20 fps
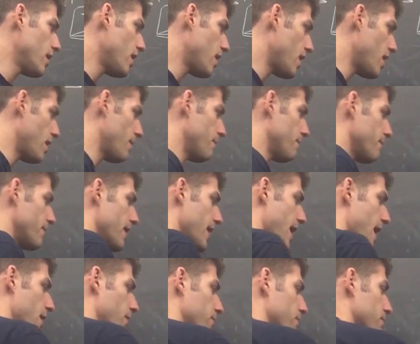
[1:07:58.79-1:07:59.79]

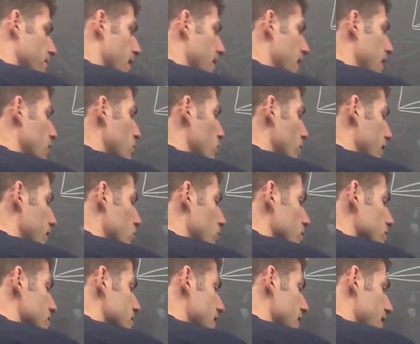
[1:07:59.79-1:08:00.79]
And he
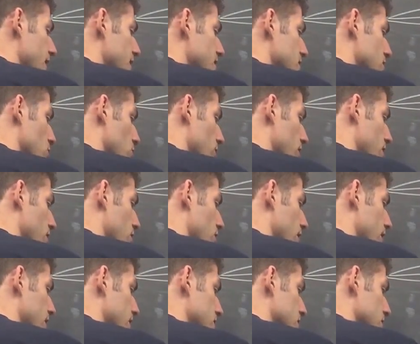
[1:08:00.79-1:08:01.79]
will say that it's 30
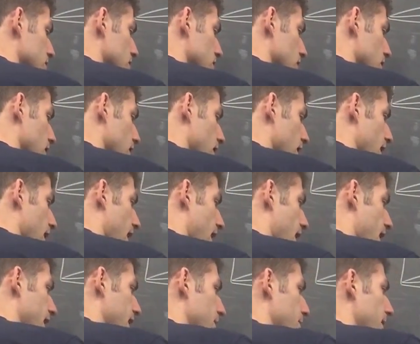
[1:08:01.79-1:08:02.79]
degrees,
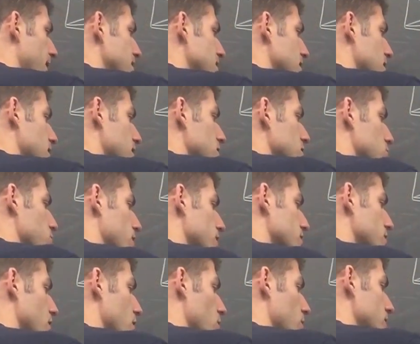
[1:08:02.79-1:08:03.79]
and he basically just
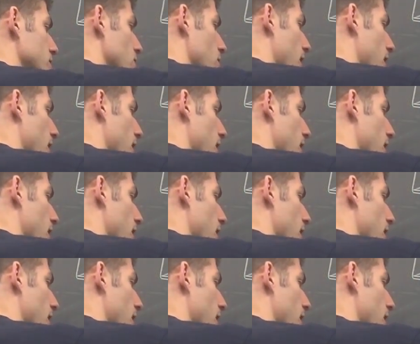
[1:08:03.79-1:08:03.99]
wants to know what's